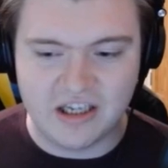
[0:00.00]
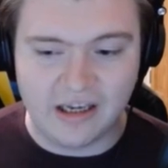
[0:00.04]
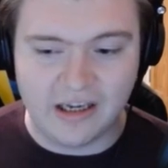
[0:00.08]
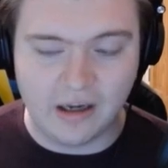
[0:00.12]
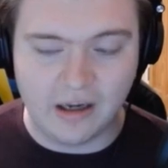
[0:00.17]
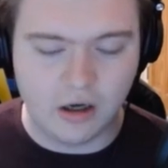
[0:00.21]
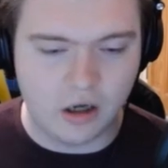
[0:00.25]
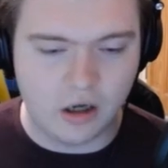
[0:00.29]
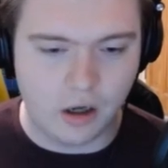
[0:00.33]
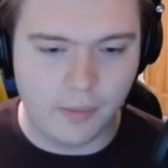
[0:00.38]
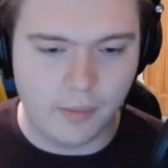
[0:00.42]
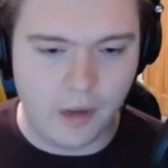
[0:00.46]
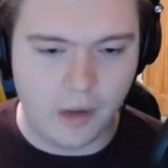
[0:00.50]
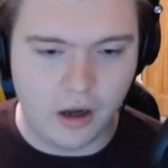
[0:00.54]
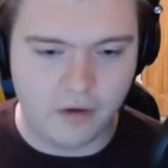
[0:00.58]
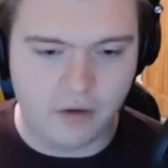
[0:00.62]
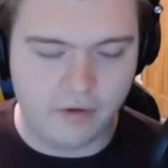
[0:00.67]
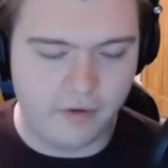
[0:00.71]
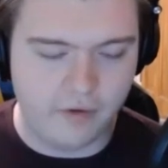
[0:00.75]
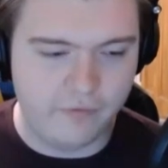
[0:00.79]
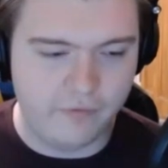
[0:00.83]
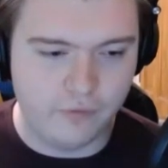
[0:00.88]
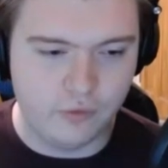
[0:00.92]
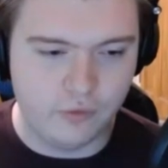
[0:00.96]

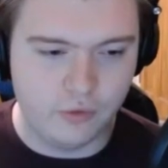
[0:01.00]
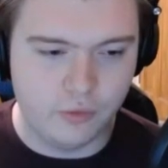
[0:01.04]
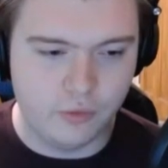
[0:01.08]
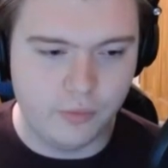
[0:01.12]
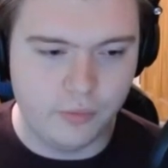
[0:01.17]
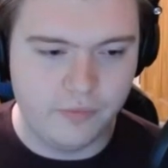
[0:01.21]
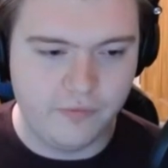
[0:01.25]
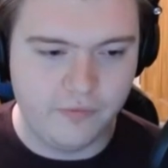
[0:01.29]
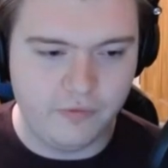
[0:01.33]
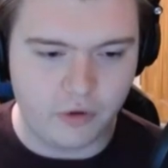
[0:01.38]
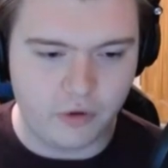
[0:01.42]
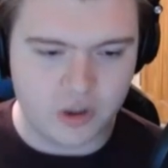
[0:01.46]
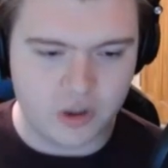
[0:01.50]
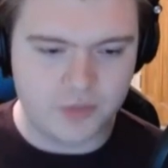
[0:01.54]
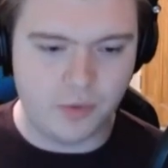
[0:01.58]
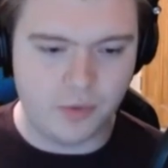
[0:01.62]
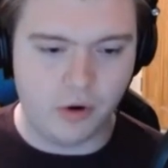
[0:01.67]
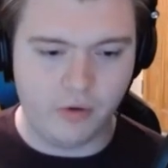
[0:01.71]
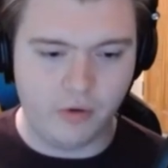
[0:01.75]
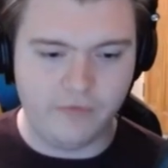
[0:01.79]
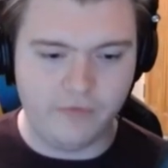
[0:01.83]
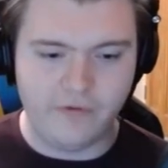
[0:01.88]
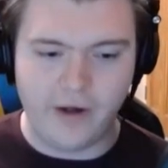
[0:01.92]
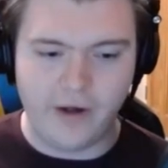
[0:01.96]
a full
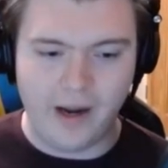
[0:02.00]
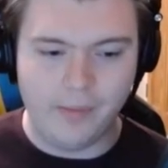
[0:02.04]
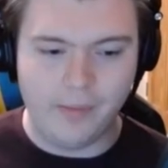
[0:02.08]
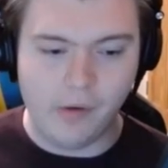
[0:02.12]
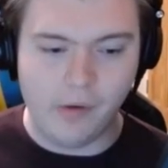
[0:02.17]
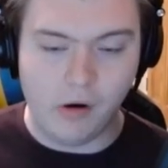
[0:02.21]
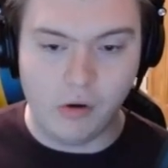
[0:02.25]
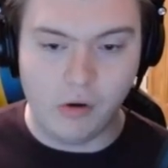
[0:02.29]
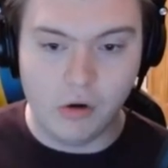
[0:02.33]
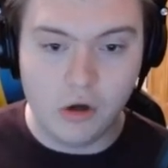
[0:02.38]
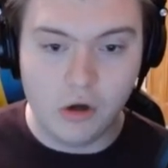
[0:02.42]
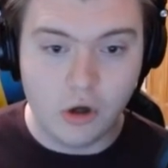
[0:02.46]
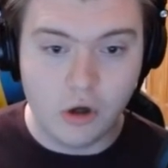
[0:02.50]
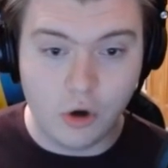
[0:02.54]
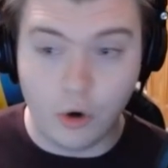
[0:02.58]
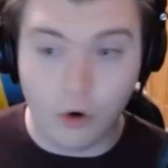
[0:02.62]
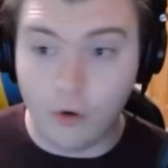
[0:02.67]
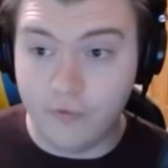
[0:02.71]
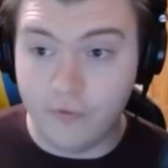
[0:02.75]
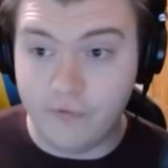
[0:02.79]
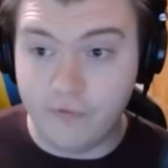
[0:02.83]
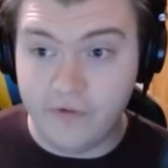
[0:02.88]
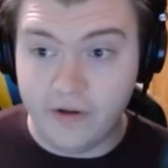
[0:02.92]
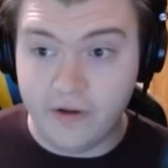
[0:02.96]
Frostbolt, Firebolt, or
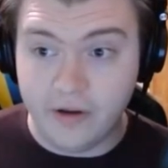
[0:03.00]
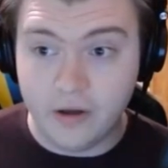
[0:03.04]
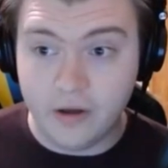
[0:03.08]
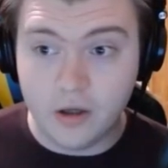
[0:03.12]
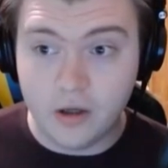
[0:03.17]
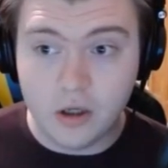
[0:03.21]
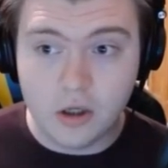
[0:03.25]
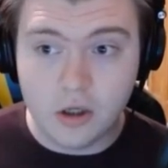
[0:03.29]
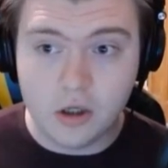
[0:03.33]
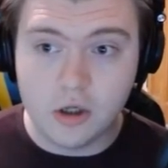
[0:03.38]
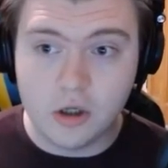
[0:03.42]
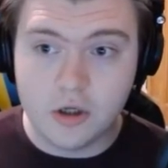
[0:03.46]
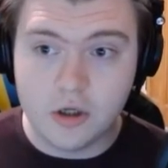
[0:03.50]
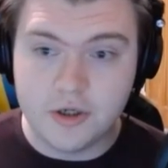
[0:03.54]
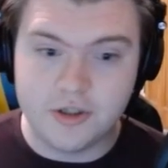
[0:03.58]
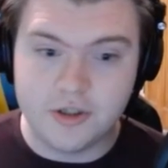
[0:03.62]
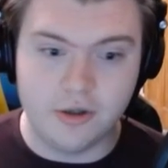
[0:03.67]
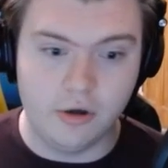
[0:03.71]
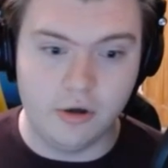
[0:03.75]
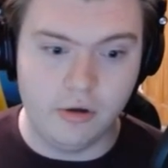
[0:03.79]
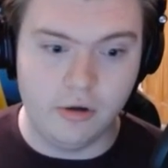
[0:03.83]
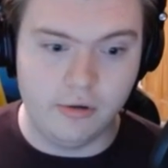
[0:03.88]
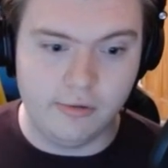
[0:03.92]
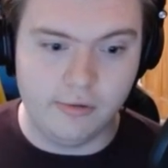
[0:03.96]
Fear.
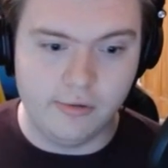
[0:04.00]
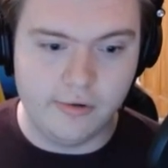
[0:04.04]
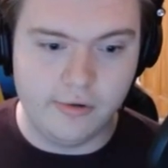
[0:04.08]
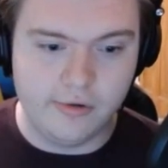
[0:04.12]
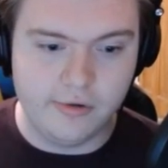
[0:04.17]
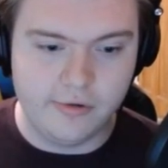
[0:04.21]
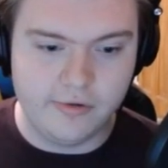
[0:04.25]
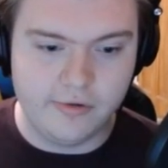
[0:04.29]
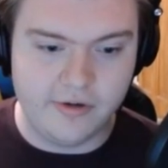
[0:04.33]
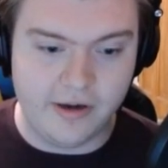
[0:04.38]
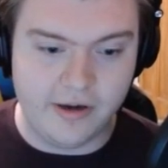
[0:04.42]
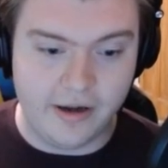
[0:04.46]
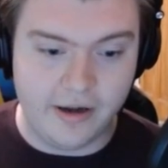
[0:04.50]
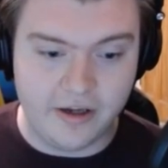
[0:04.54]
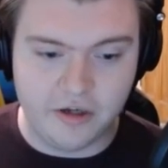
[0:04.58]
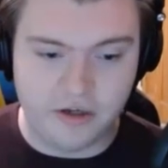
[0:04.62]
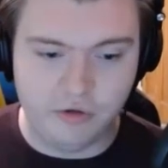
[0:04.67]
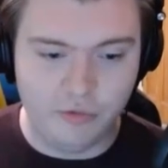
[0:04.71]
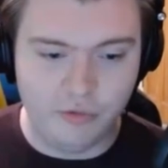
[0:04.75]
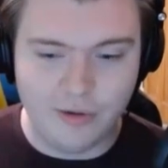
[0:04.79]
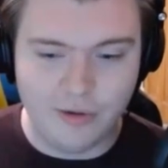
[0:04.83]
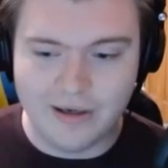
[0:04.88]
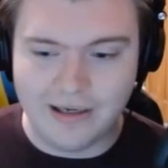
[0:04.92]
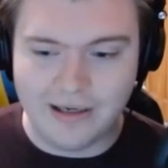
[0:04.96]
So, yeah, you
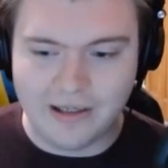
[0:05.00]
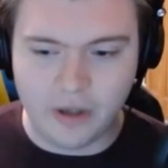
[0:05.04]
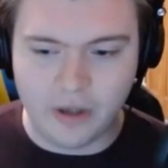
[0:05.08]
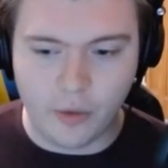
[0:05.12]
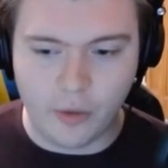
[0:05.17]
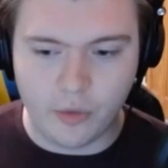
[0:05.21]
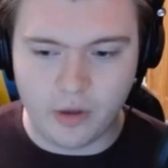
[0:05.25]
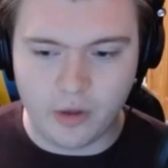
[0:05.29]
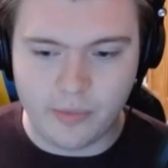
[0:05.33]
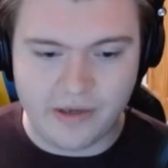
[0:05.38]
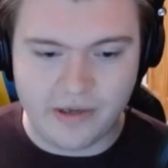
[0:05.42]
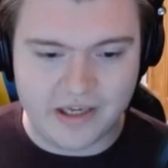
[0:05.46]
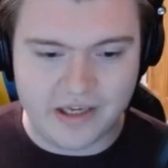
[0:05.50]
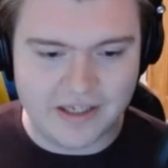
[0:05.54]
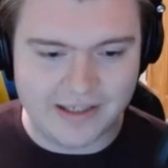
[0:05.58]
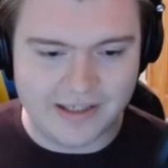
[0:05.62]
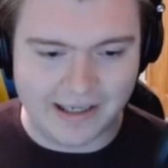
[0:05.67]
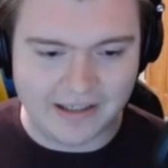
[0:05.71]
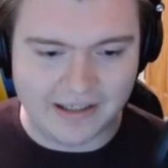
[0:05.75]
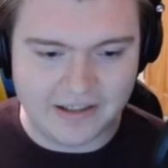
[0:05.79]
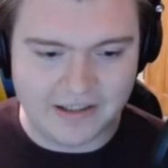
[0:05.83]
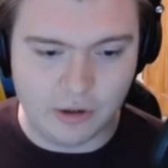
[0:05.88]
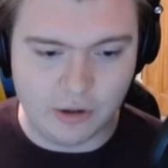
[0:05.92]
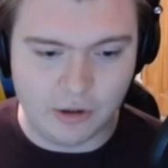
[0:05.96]
really don't want to be in
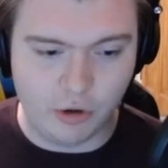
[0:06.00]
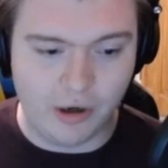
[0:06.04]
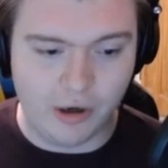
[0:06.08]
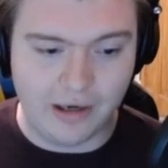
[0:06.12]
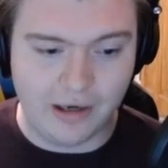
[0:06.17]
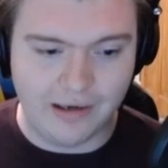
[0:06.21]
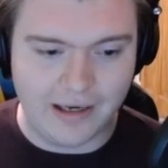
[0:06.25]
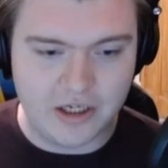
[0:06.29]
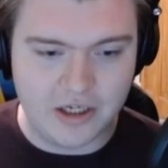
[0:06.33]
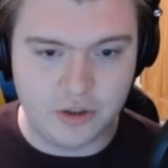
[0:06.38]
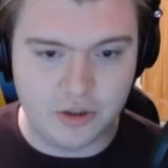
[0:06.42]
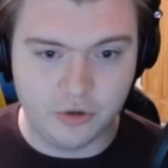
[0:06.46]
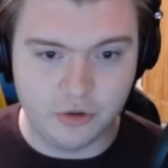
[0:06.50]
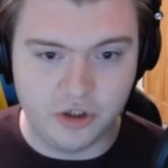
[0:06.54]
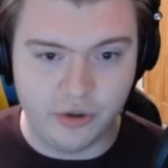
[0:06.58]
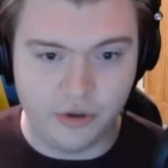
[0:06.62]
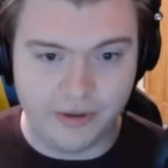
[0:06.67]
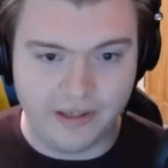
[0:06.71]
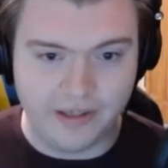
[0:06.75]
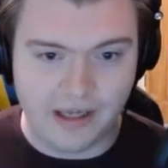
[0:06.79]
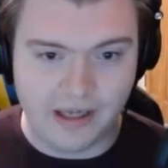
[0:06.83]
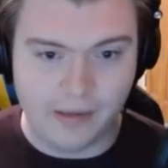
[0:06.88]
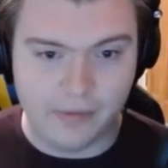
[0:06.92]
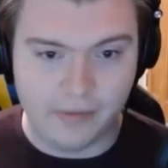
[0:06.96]
Sanctity unless you're doing
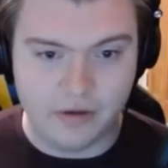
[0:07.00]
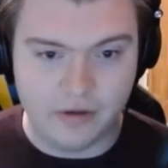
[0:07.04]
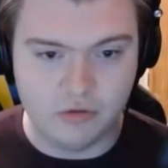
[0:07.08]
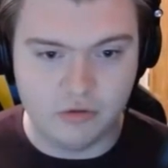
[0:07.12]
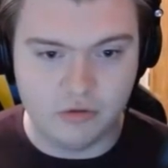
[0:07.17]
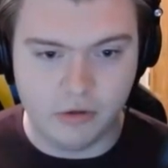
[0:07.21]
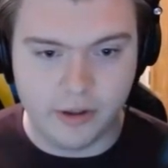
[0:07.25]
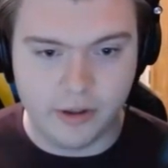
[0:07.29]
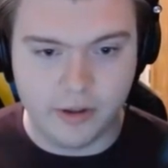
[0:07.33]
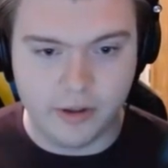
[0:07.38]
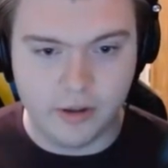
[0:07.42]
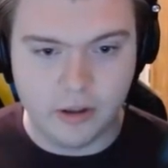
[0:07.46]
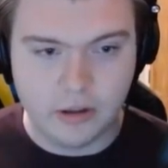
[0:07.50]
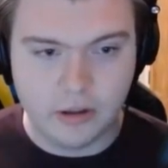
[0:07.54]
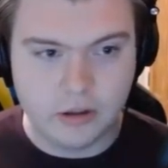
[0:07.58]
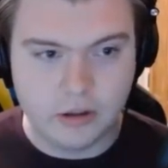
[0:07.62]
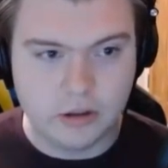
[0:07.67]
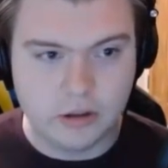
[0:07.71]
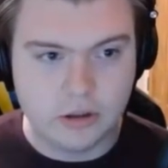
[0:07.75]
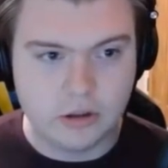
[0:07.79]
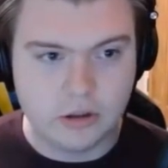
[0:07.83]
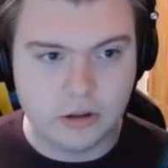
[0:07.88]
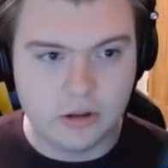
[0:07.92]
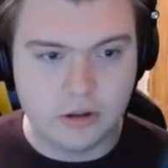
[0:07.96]
damage, right?
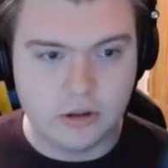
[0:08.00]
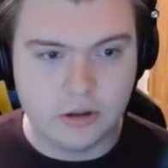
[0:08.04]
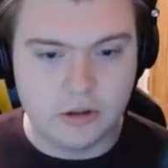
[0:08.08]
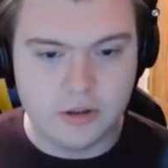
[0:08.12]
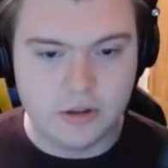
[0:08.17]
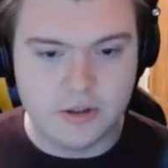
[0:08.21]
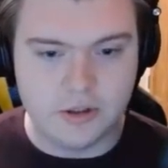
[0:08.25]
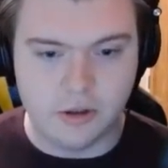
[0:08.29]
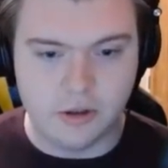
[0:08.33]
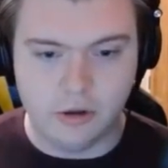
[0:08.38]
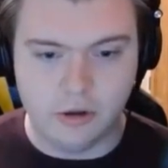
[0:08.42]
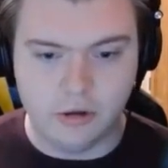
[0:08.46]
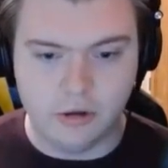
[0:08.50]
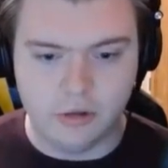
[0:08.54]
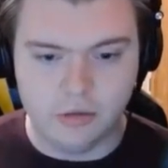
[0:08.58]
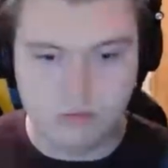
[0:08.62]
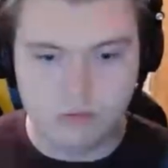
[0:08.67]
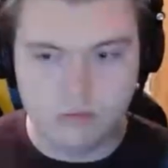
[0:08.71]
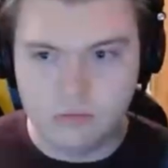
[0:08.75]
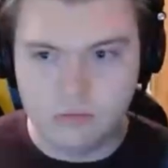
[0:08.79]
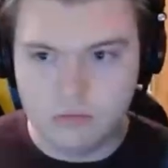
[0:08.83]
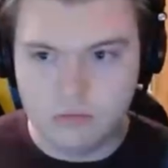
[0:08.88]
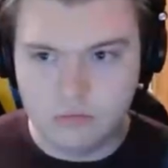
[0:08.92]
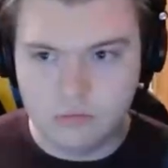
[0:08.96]
So,
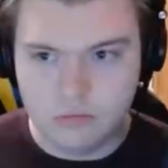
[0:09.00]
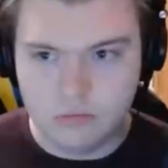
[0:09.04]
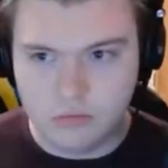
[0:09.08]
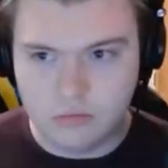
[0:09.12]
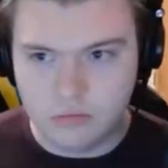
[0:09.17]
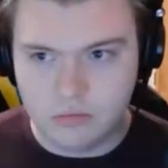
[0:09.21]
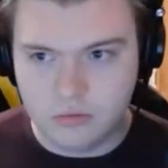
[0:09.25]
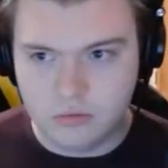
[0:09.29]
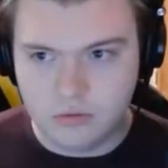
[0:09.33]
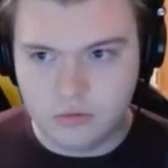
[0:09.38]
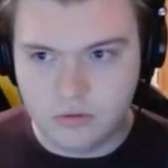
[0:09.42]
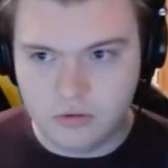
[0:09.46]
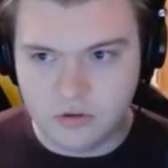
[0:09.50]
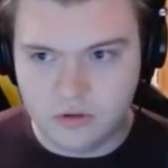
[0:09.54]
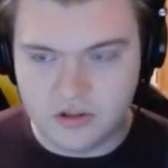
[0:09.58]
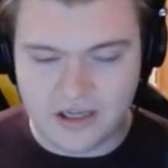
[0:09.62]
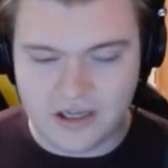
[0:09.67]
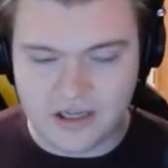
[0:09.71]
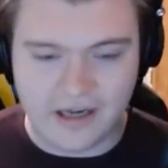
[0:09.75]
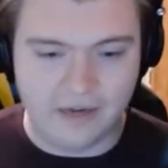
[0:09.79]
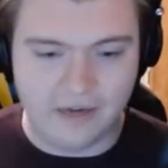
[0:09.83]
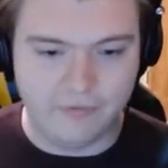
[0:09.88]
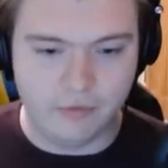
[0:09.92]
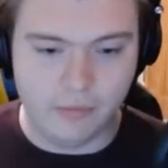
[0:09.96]

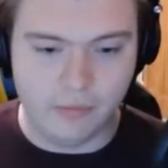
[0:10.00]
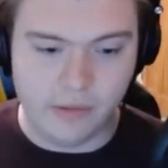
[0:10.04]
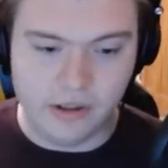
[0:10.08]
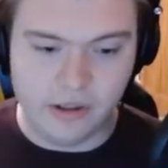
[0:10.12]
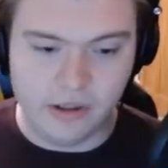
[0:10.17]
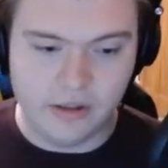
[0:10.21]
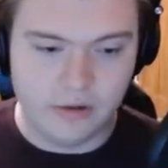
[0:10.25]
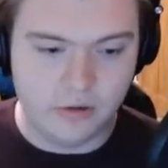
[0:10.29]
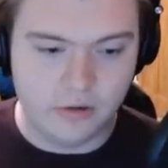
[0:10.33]
take it from me.